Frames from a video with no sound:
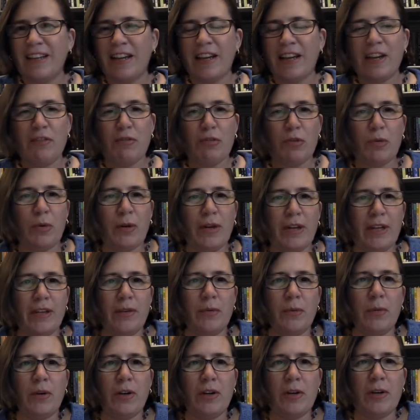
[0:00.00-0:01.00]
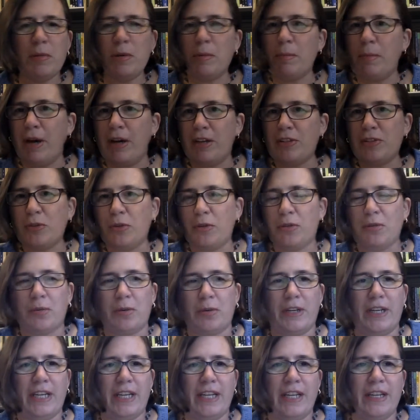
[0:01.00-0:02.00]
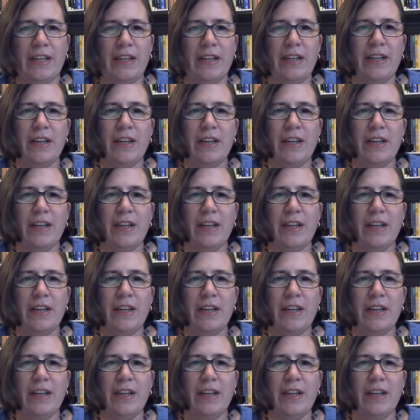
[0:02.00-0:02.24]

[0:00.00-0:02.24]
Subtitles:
Hi everyone, welcome to Module 3.